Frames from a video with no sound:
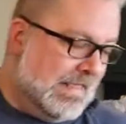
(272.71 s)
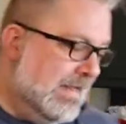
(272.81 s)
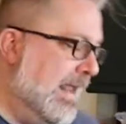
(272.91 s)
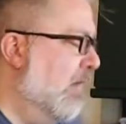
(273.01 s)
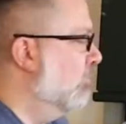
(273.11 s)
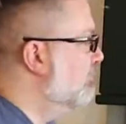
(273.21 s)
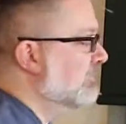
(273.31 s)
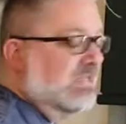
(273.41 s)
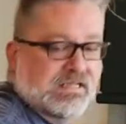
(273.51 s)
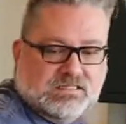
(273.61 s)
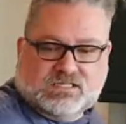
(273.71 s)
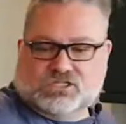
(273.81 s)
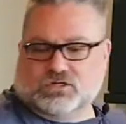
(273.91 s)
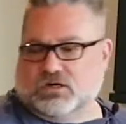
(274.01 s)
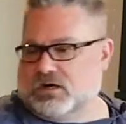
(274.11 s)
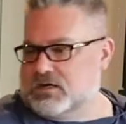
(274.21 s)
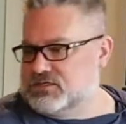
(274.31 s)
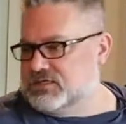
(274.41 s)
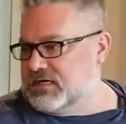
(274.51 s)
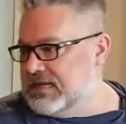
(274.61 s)
Now, let's start.
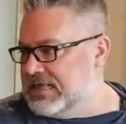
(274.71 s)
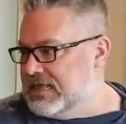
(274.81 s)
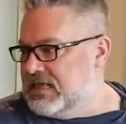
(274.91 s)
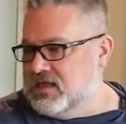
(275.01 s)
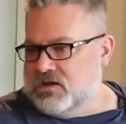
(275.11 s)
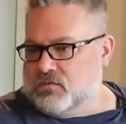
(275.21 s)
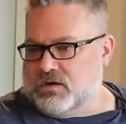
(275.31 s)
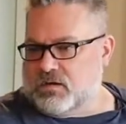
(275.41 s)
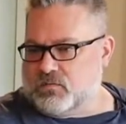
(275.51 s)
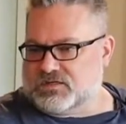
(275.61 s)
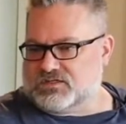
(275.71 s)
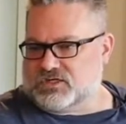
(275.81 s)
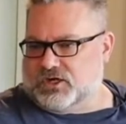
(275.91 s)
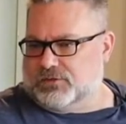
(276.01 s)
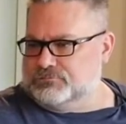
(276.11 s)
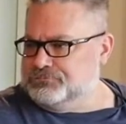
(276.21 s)
Where do I want to start?